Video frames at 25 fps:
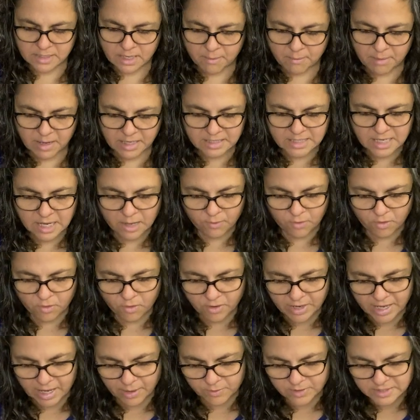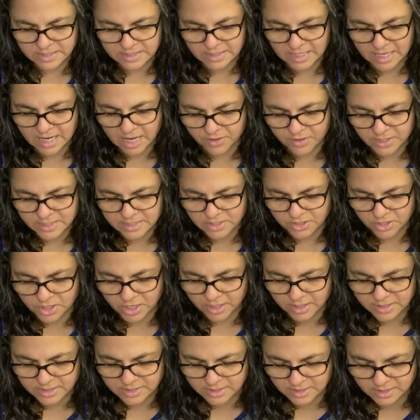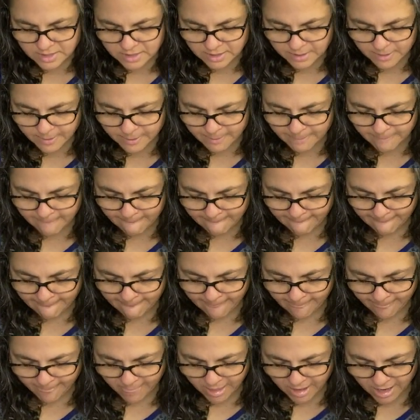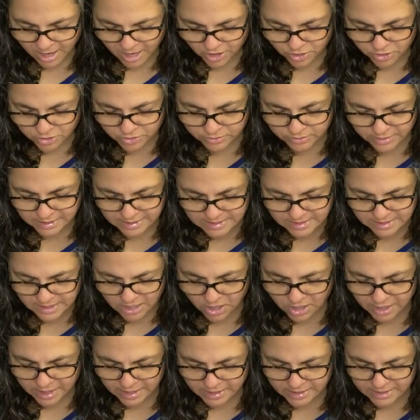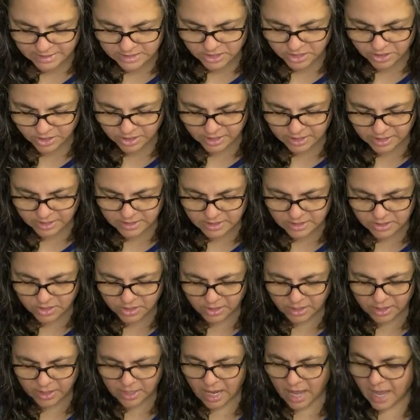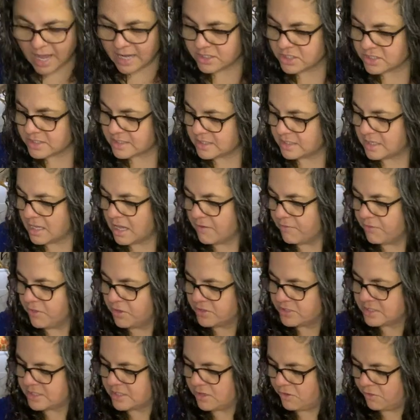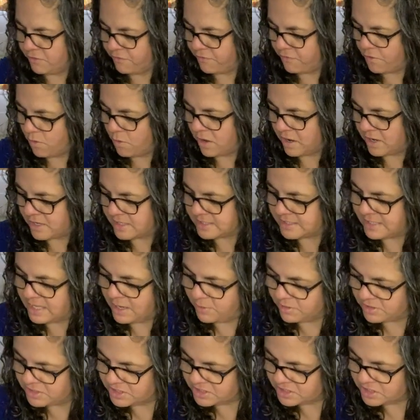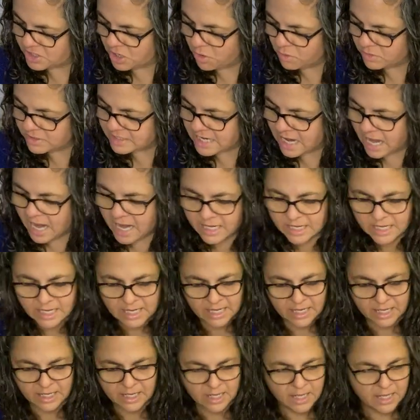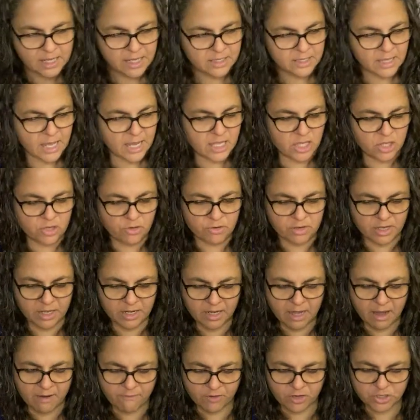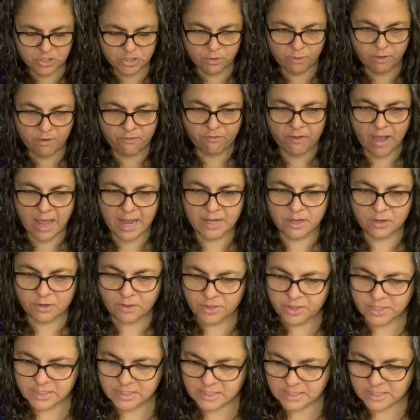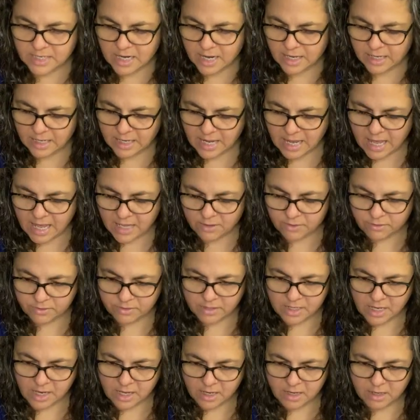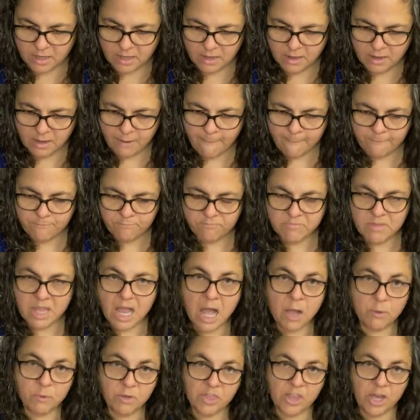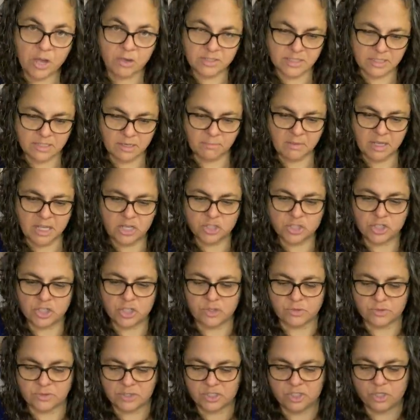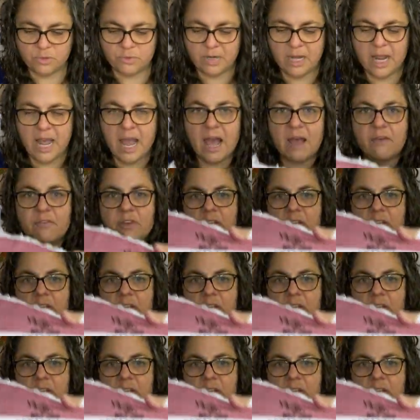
on my towel. Okay, we'll see how this looks. Ooh, it's good, it's good, it's good. I just love those little forks. They were so tiny. Like, you could never do a vinyl this tiny, I don't think. Not without some issues. You would have